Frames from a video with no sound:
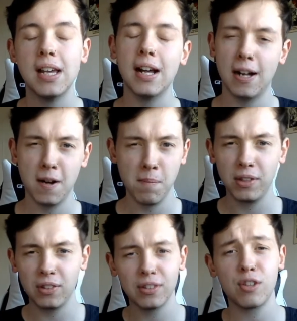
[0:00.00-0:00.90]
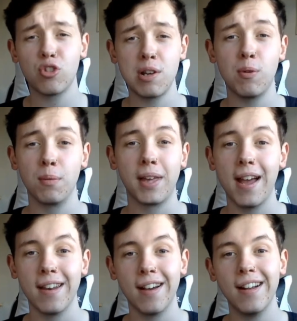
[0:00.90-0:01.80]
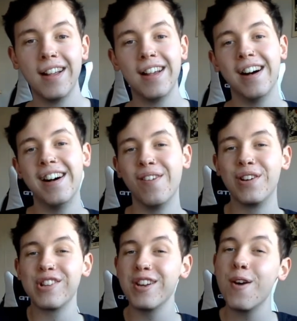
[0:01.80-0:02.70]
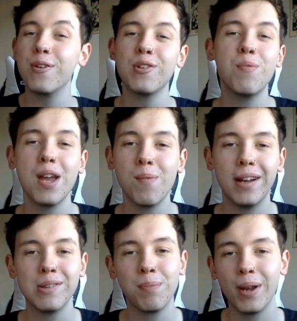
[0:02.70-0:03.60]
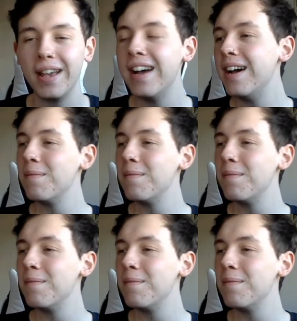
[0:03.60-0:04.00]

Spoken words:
It's essentially what I'm getting at, which I know is a weird way to put it,